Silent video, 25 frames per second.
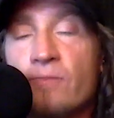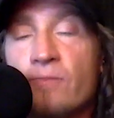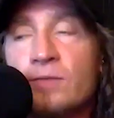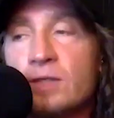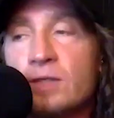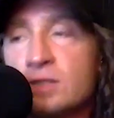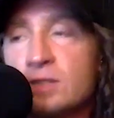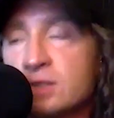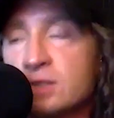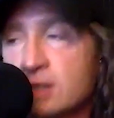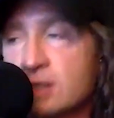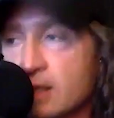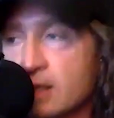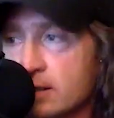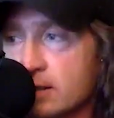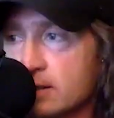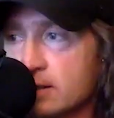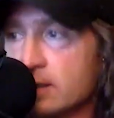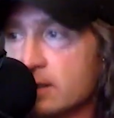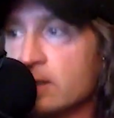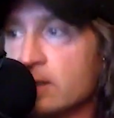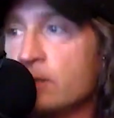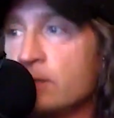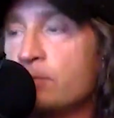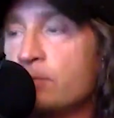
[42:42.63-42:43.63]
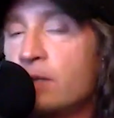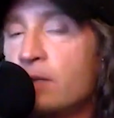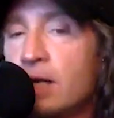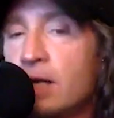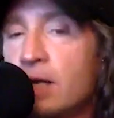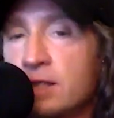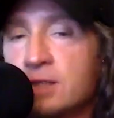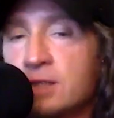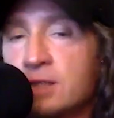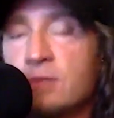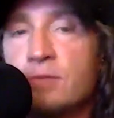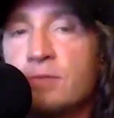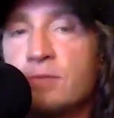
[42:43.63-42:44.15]
Suddenly
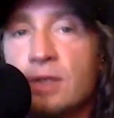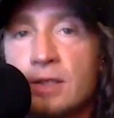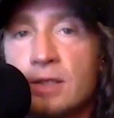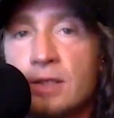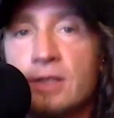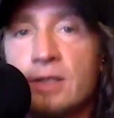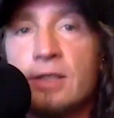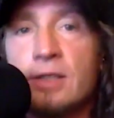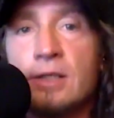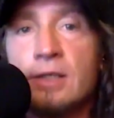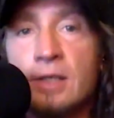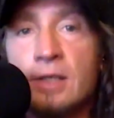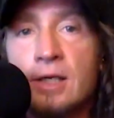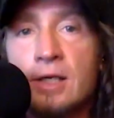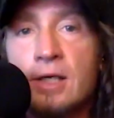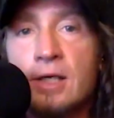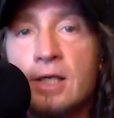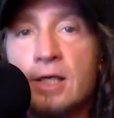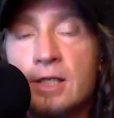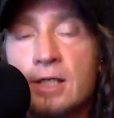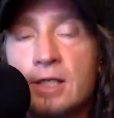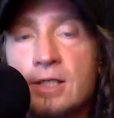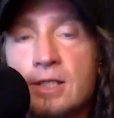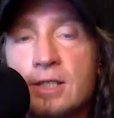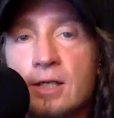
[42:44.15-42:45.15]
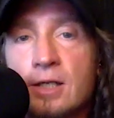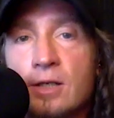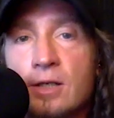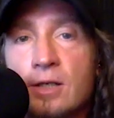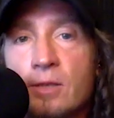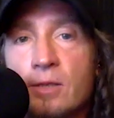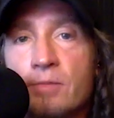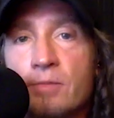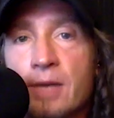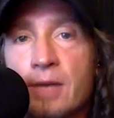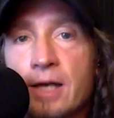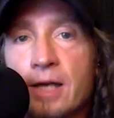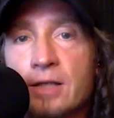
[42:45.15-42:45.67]
possibility is going to
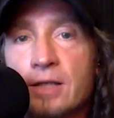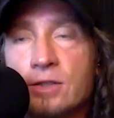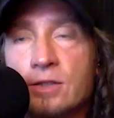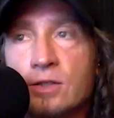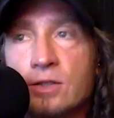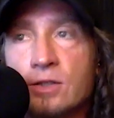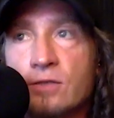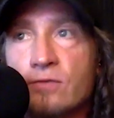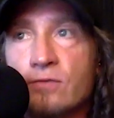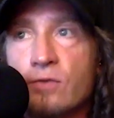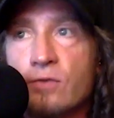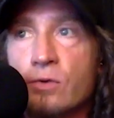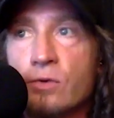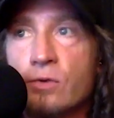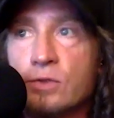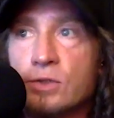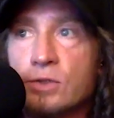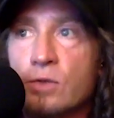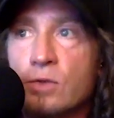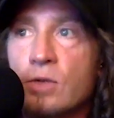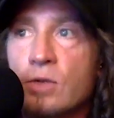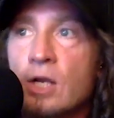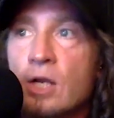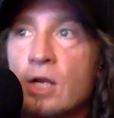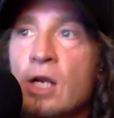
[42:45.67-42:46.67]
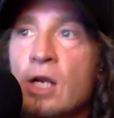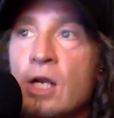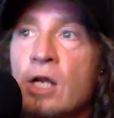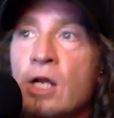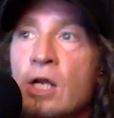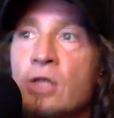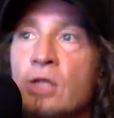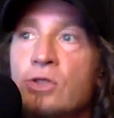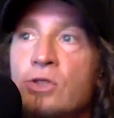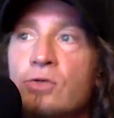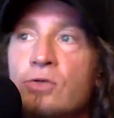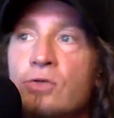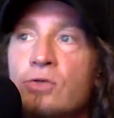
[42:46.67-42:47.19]
come back into the force. So
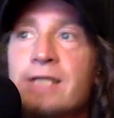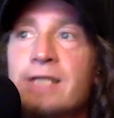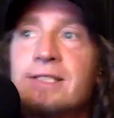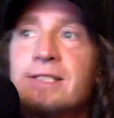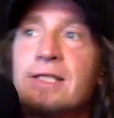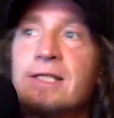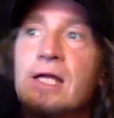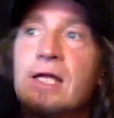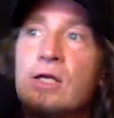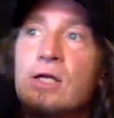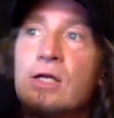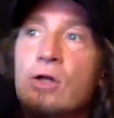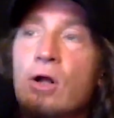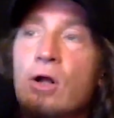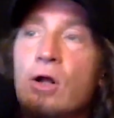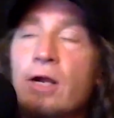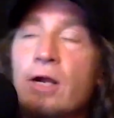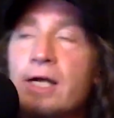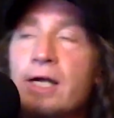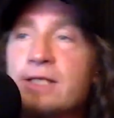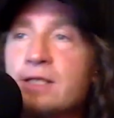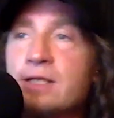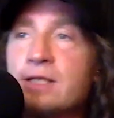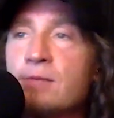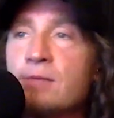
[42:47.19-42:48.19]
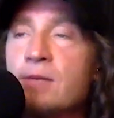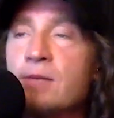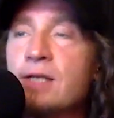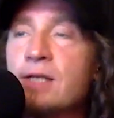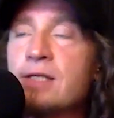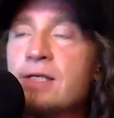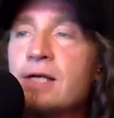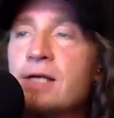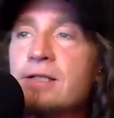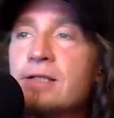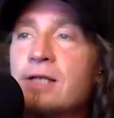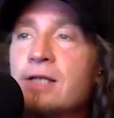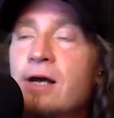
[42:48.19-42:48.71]
do that today, call S M A
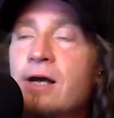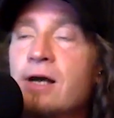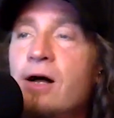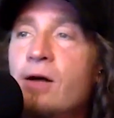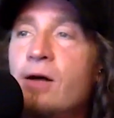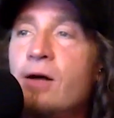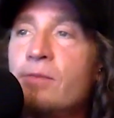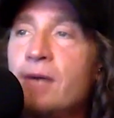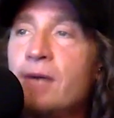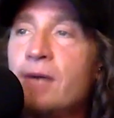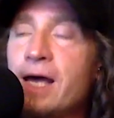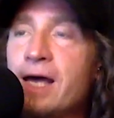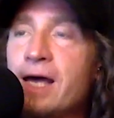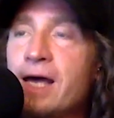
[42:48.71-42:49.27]
dot com.